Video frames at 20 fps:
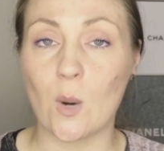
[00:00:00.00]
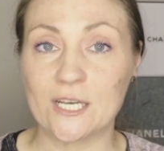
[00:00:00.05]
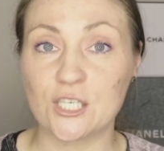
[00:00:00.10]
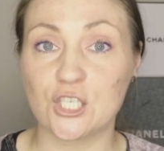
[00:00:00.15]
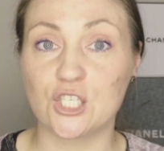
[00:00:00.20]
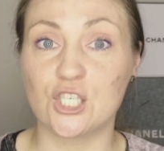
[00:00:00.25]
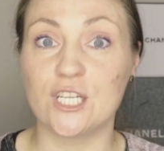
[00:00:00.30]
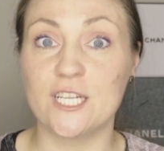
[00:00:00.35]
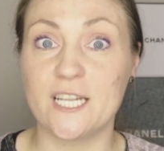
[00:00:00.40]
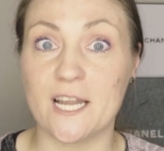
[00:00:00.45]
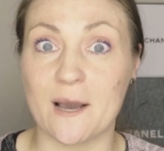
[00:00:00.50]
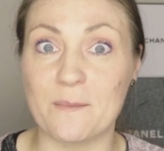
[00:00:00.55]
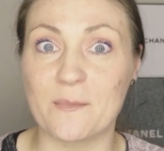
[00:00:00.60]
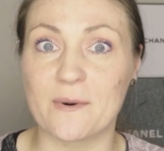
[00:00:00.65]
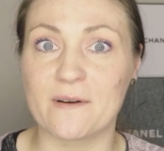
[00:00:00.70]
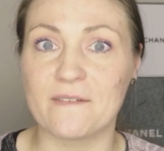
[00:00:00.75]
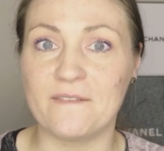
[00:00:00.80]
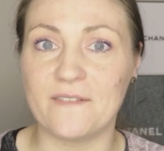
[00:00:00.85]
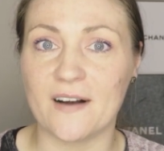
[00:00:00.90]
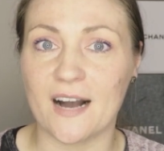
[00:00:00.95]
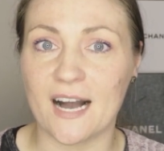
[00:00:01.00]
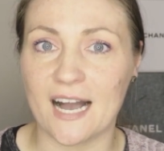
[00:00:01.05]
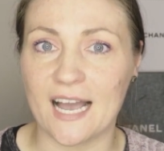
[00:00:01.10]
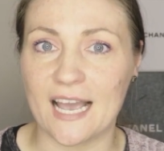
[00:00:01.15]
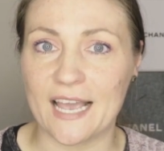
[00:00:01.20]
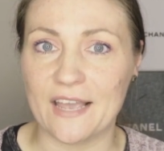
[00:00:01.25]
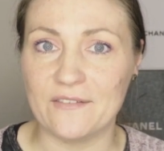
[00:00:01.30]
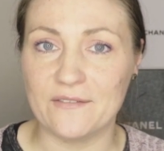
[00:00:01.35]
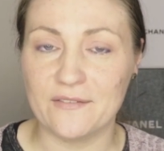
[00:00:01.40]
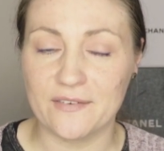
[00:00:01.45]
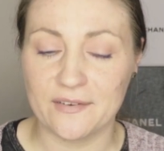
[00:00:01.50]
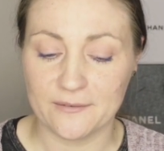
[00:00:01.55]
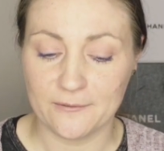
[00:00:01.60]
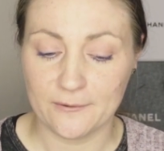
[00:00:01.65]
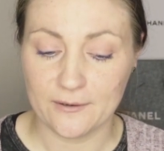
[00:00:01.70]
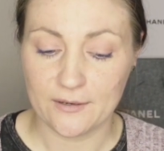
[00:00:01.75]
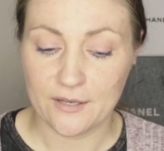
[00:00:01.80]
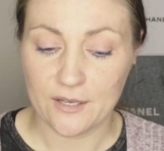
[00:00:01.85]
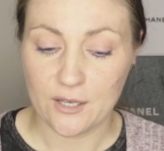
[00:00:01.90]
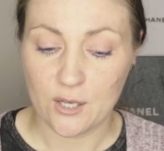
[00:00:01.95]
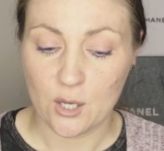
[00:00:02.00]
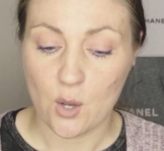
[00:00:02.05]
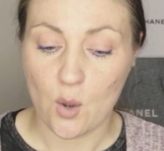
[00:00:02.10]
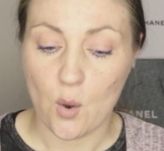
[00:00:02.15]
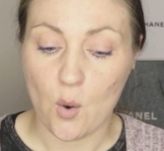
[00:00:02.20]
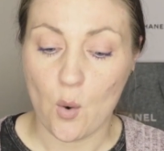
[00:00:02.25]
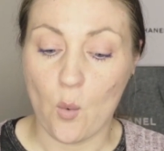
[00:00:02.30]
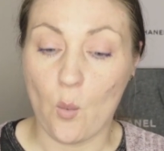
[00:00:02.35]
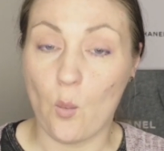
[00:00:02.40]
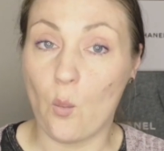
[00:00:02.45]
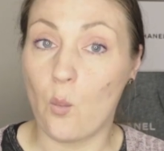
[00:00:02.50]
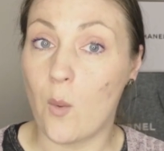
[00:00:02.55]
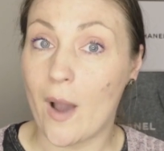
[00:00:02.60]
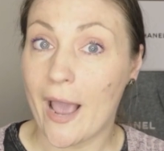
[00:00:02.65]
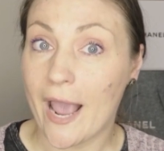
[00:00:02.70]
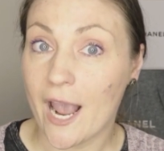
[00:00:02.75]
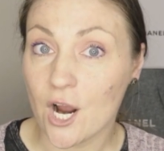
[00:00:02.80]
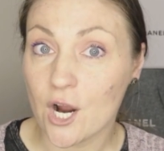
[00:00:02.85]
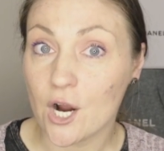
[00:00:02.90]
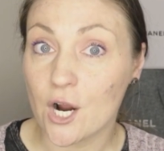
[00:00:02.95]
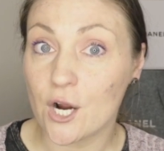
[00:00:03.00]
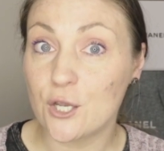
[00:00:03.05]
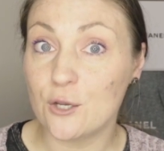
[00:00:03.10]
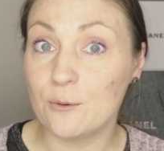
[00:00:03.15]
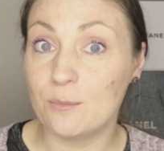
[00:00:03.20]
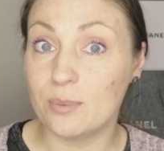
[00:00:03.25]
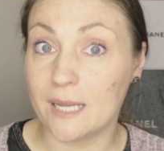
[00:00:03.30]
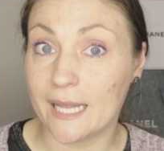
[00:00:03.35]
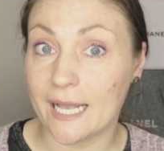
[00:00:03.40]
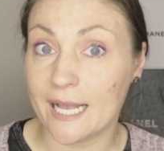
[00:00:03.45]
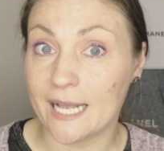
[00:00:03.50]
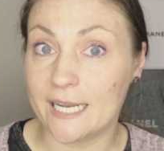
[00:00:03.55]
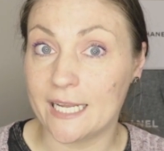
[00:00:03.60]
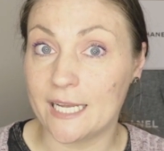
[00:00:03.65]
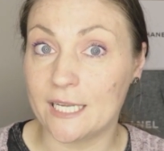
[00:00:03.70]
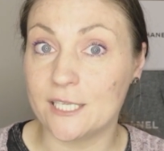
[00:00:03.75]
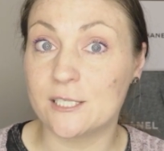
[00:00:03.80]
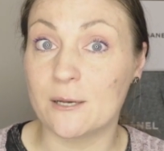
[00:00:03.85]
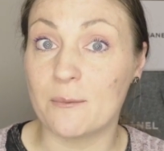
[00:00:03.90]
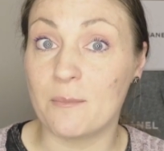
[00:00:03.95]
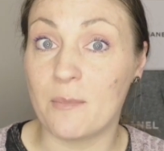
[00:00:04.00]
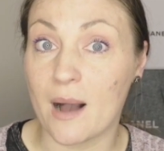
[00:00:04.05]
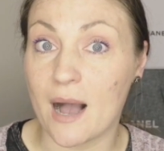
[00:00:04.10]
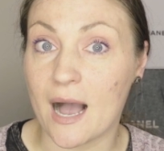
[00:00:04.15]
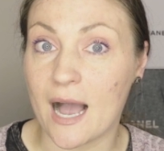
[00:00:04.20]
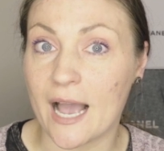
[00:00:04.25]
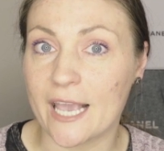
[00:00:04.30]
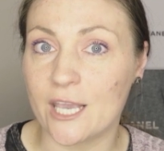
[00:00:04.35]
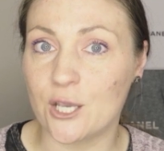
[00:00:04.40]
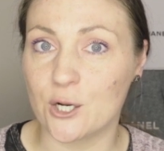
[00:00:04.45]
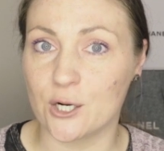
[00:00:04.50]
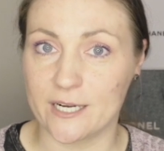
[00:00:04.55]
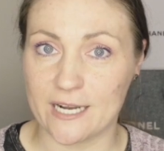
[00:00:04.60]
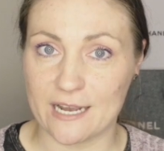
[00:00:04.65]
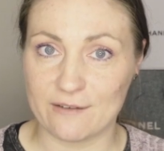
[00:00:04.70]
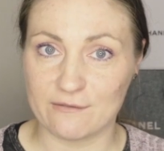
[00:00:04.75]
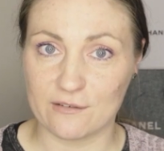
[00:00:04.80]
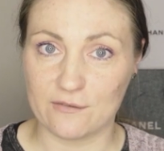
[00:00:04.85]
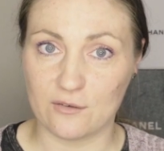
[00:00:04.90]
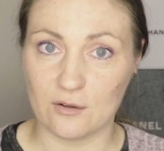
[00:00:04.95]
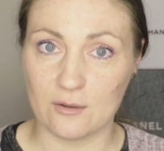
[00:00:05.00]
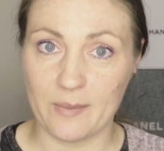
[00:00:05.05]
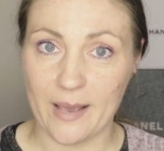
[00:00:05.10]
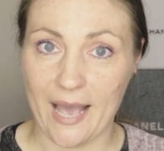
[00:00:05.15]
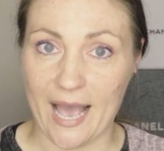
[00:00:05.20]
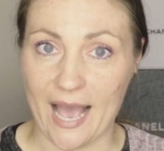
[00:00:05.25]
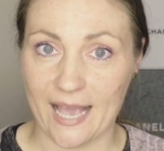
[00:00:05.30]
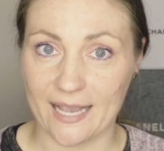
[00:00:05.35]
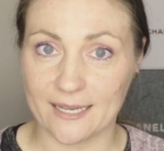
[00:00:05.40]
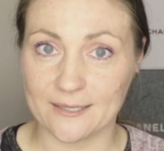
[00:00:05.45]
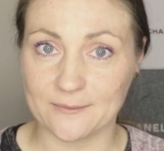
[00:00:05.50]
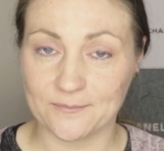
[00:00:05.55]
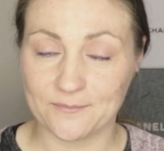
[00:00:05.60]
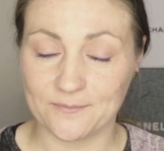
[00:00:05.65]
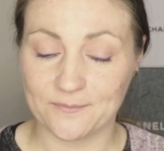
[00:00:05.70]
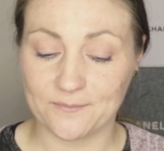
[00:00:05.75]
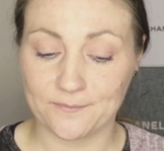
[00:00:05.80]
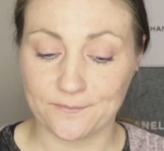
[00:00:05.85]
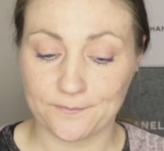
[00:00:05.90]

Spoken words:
Question number 5, where are you planning to buy your Neverfull bag?